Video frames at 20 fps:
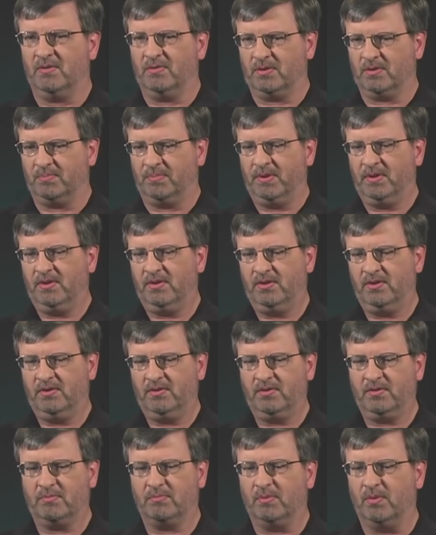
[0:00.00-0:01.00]
it was a big,
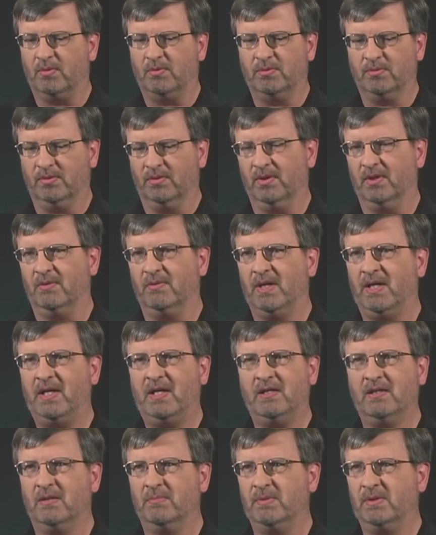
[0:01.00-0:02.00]
huge boulder right
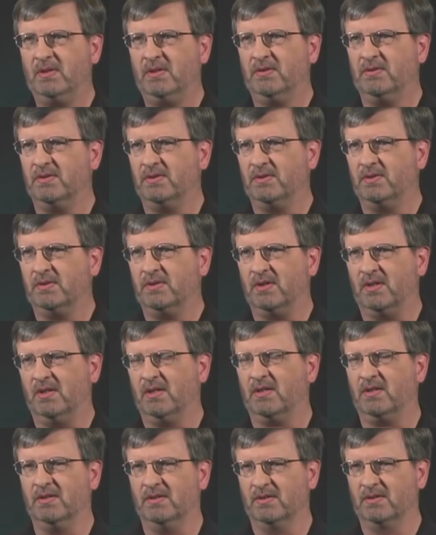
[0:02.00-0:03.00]
out in the middle of this
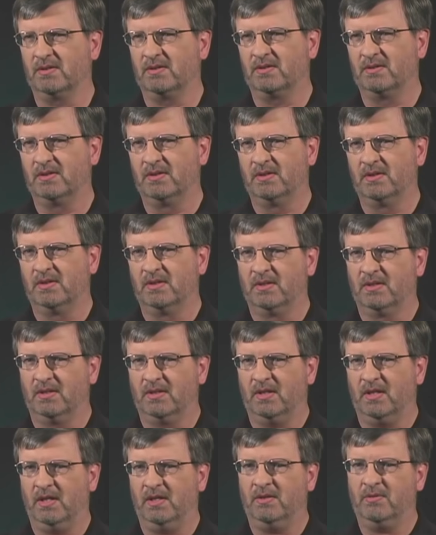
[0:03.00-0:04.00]
darkness,
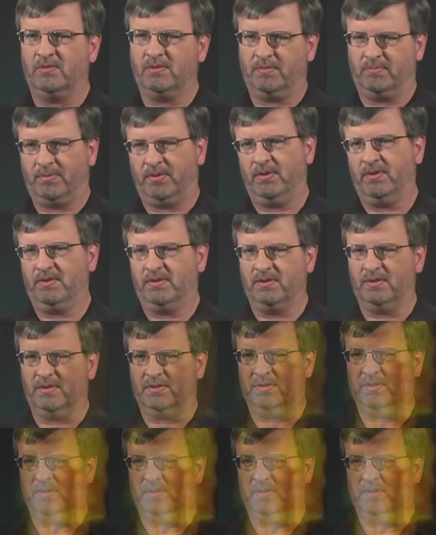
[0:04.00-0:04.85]
and there was a person